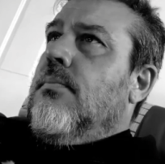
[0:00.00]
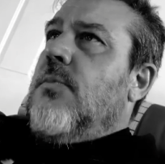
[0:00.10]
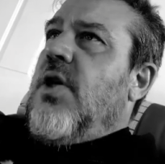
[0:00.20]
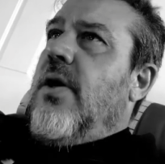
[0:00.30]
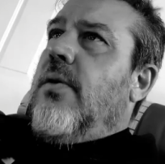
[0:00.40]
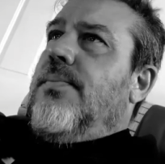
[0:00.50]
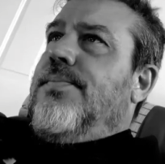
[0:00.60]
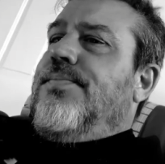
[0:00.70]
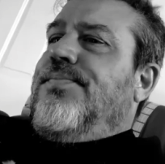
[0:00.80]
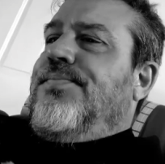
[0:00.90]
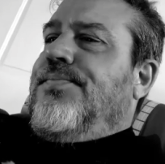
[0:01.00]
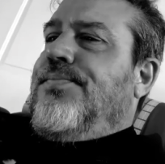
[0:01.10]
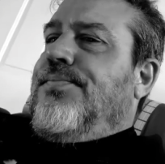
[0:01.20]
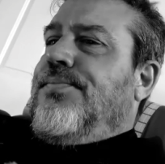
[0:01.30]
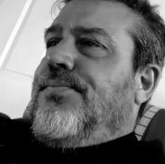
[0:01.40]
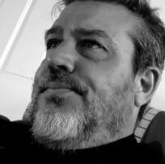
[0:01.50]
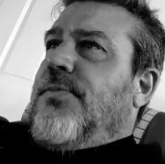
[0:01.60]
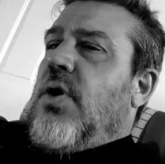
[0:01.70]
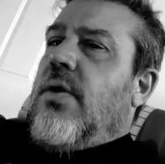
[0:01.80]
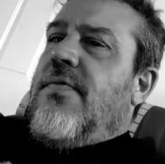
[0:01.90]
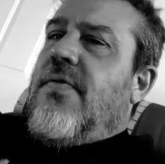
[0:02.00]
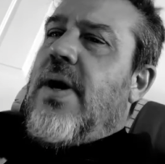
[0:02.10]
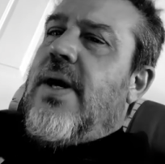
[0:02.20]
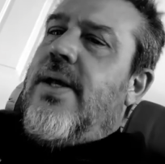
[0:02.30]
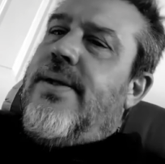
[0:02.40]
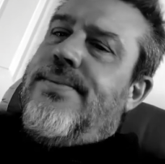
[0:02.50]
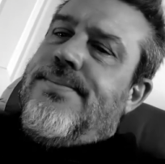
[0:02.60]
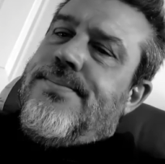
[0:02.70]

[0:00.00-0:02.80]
You know, all the fighting,